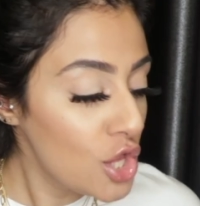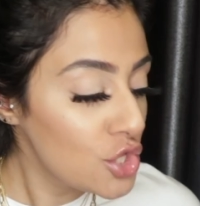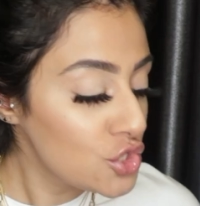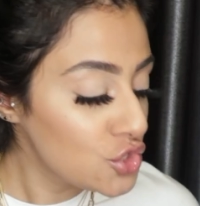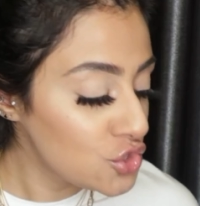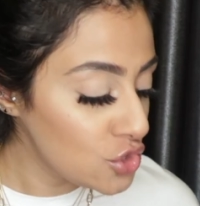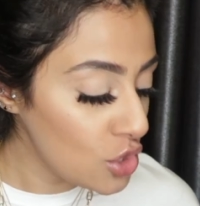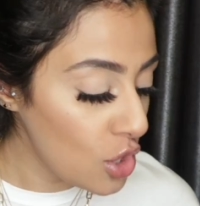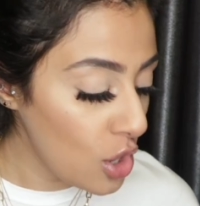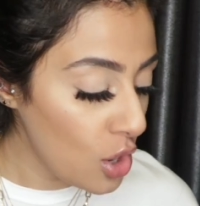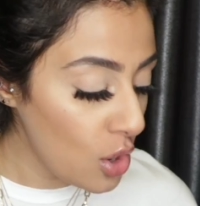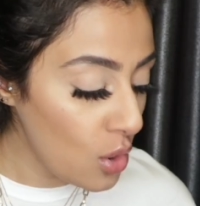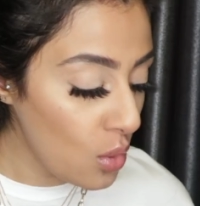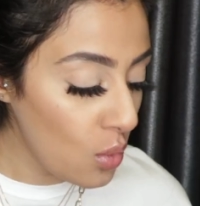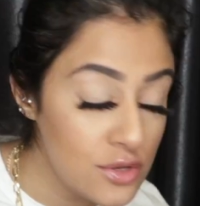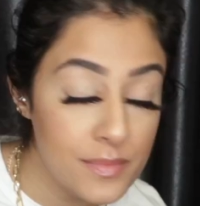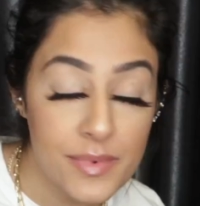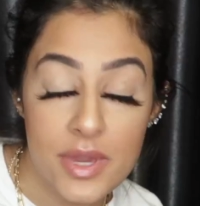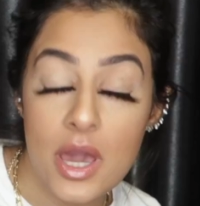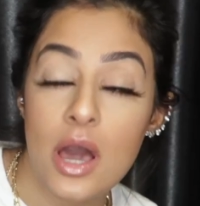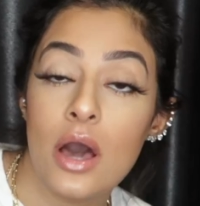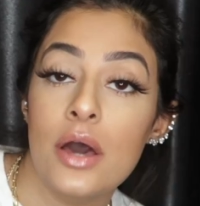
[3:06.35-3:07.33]
So
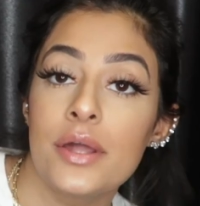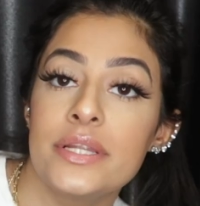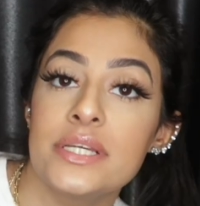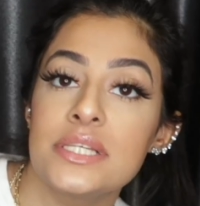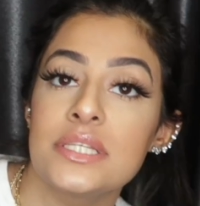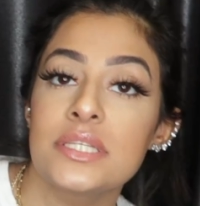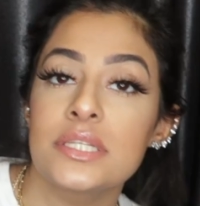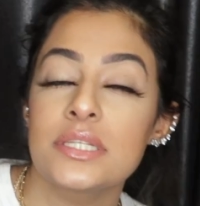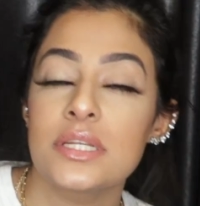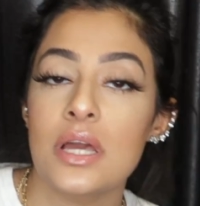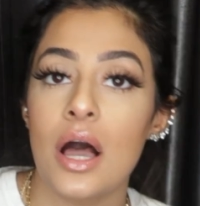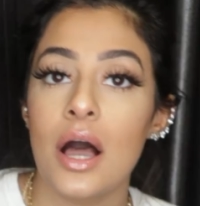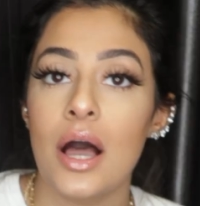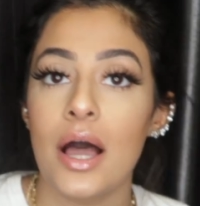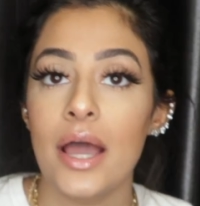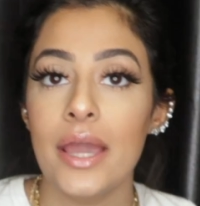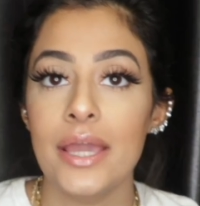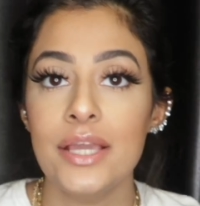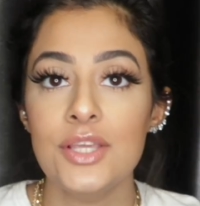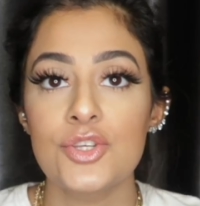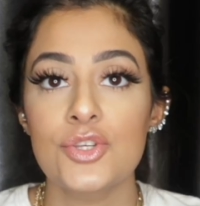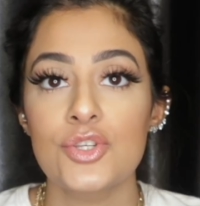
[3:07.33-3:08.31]
to be honest,
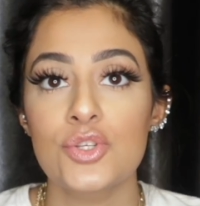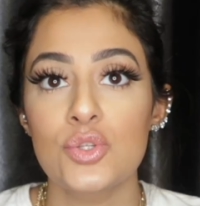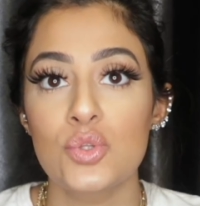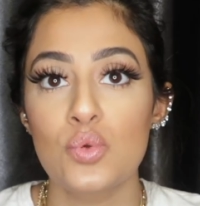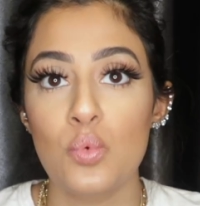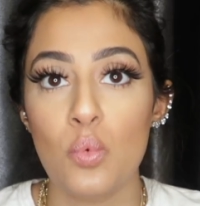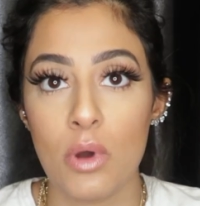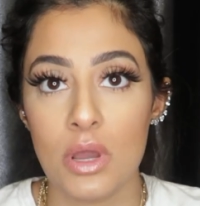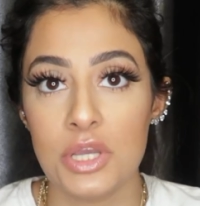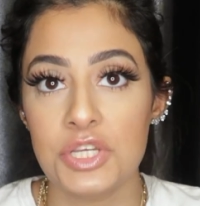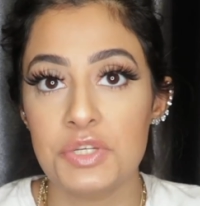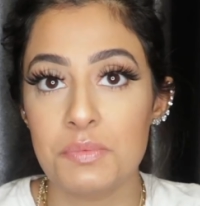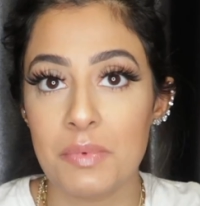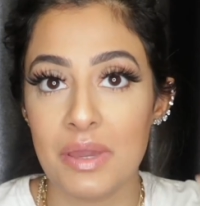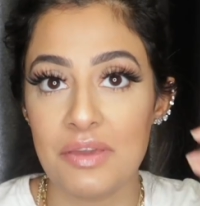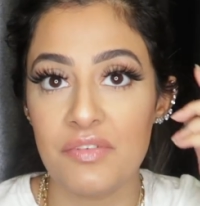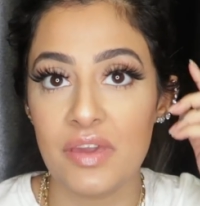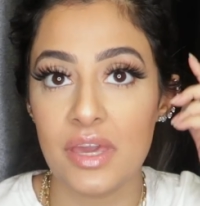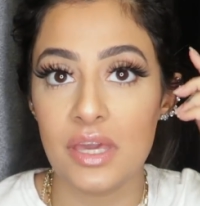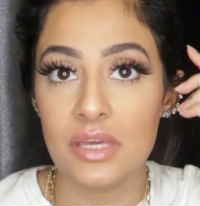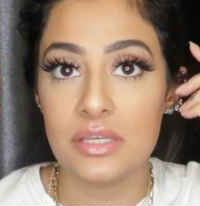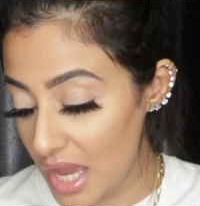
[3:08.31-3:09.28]
I just wash my
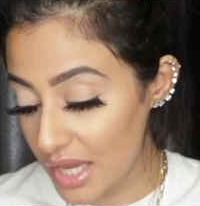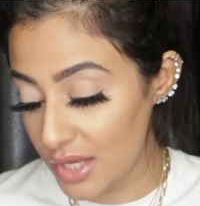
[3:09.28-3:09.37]
face.